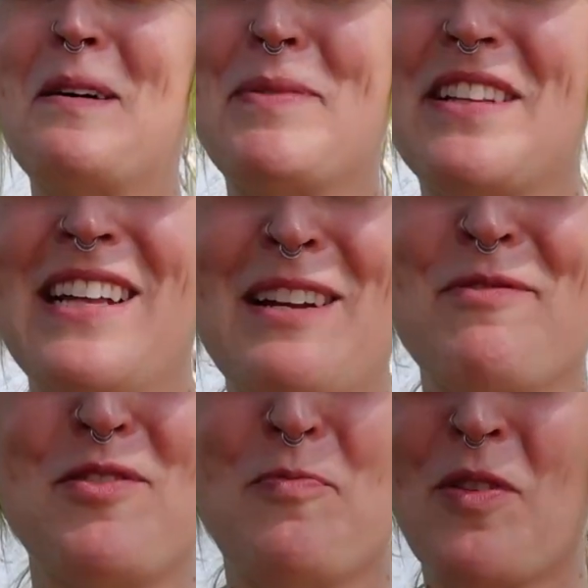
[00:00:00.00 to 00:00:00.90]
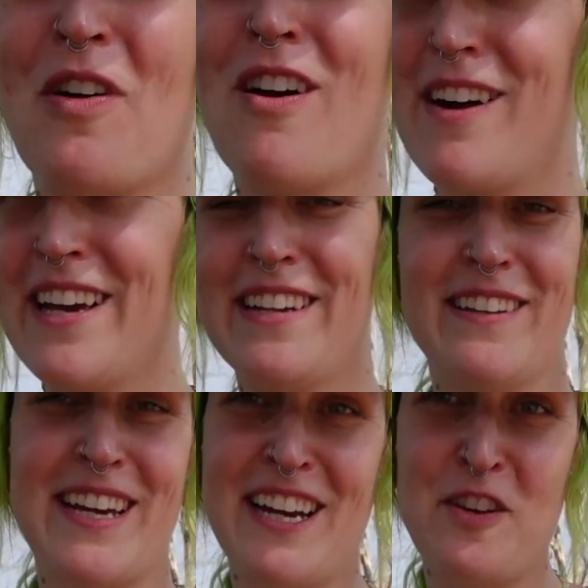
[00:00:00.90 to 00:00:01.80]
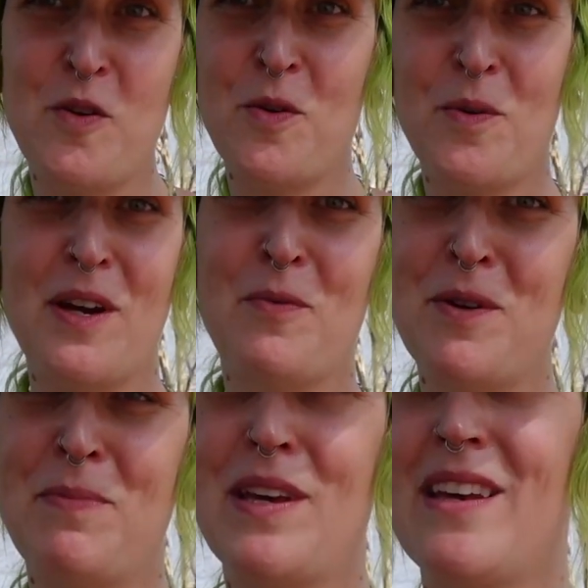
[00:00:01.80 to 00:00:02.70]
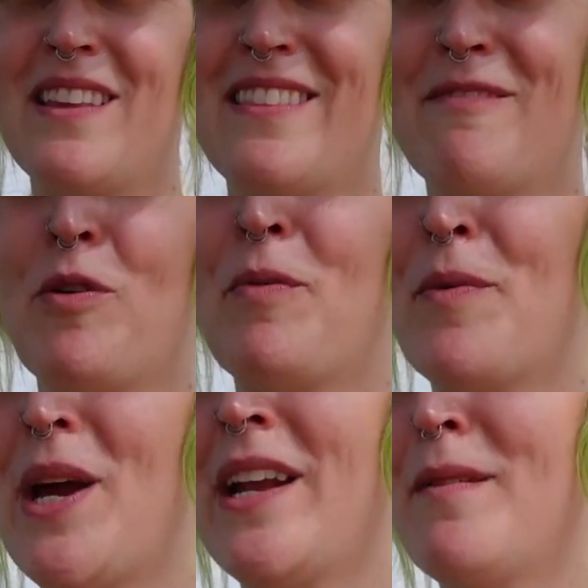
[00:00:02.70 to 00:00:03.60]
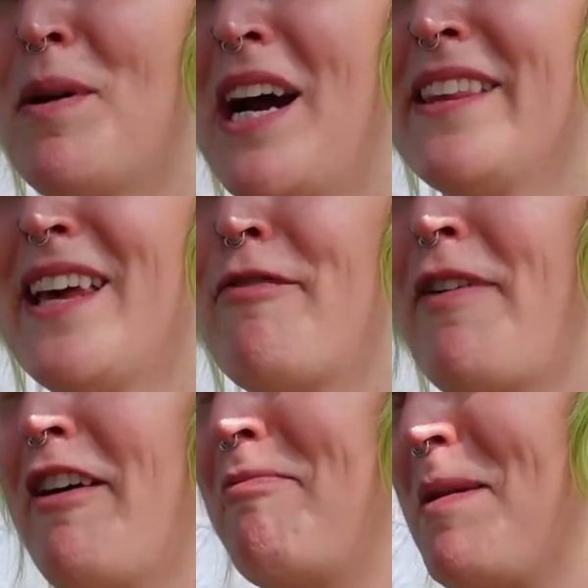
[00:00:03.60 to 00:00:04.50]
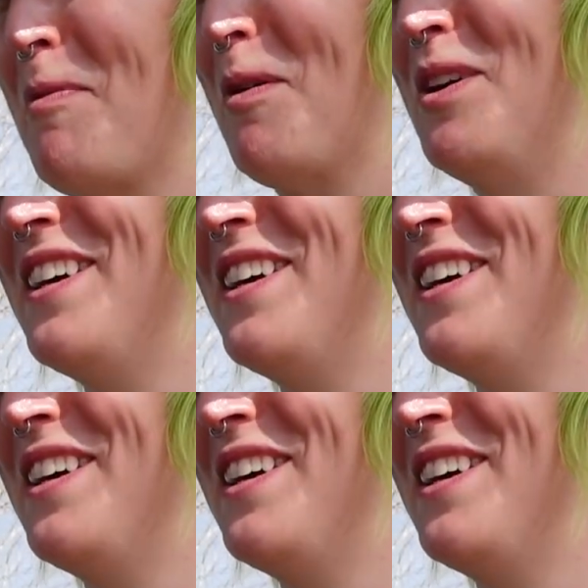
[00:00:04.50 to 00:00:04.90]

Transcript: but the line was super long, and like I knew it would be, we waited behind like 5 people.